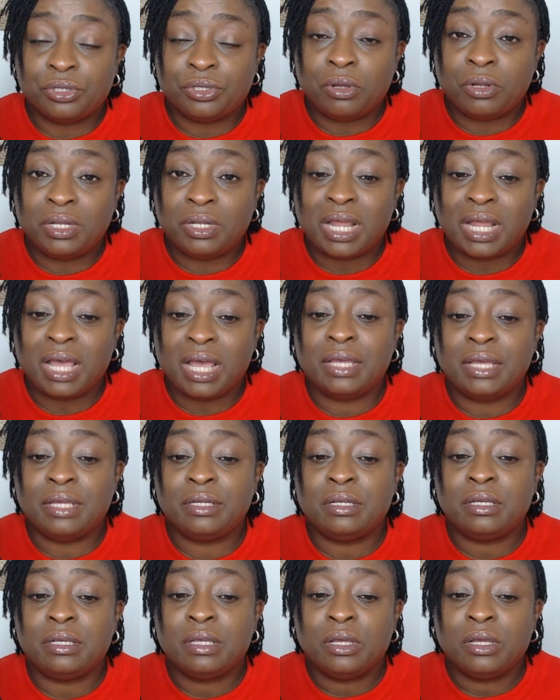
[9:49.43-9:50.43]

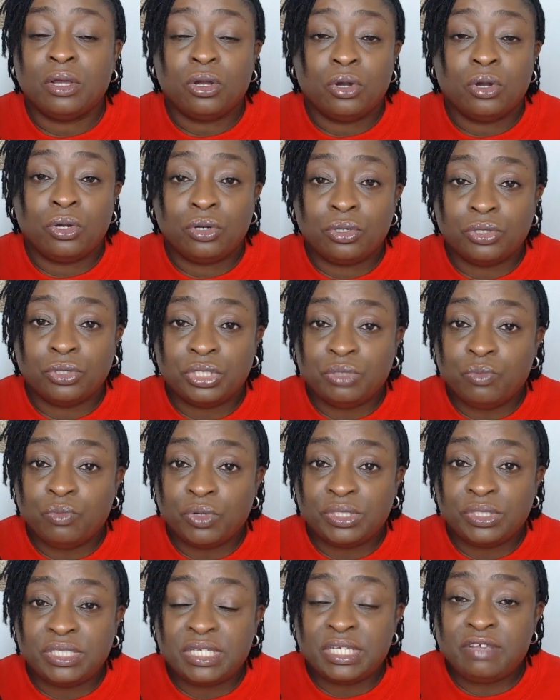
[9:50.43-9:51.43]
online, or
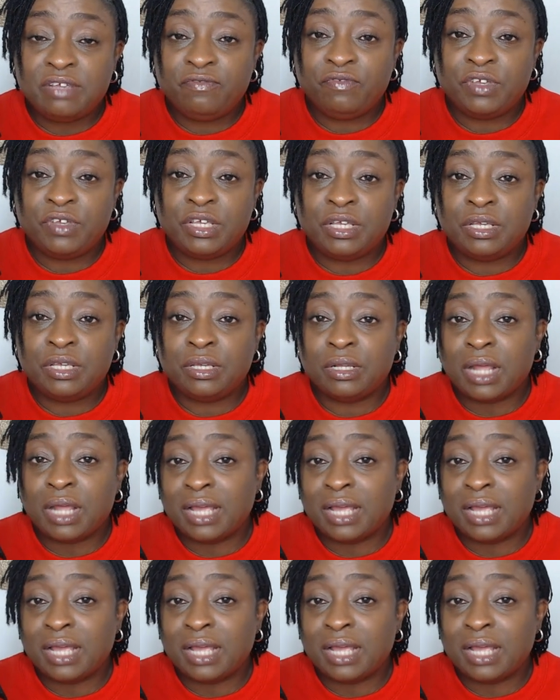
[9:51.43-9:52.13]
Igbo TV.